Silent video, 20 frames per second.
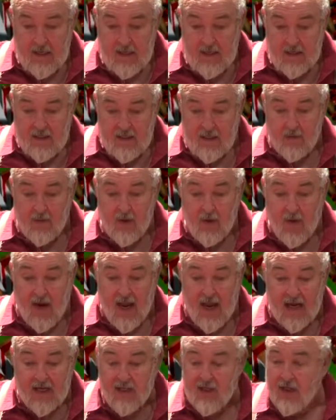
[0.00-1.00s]
some of their
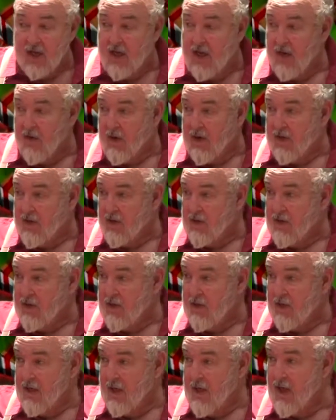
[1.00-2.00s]
action characters,
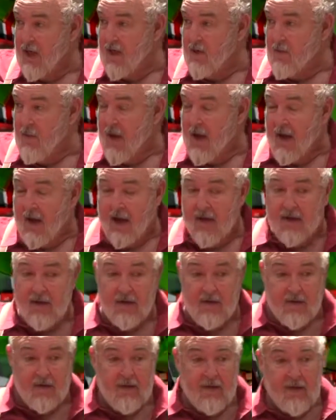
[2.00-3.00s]
He-Man,
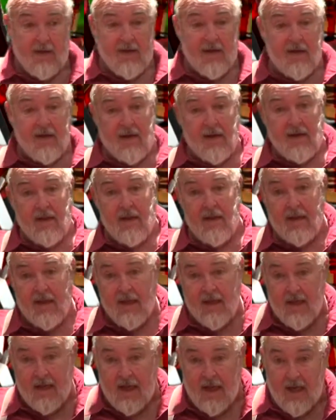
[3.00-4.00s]

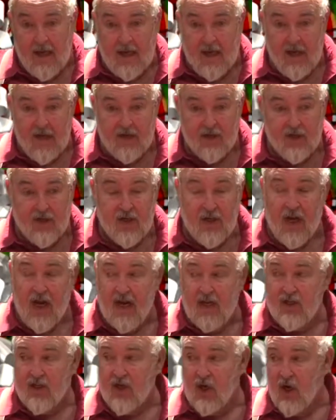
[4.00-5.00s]
and
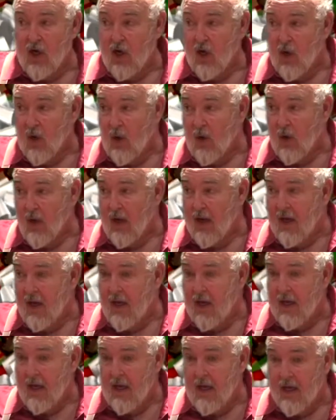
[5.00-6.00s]
G.I. Joe,
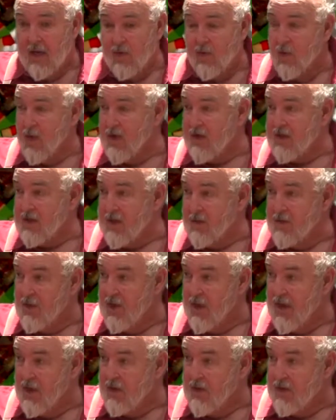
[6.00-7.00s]
and what are some of the
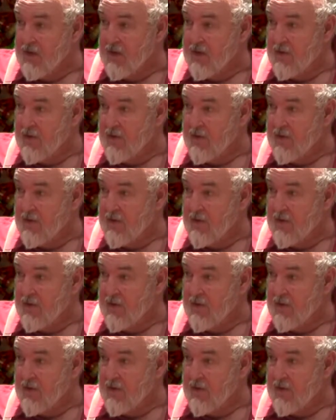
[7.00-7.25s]
others?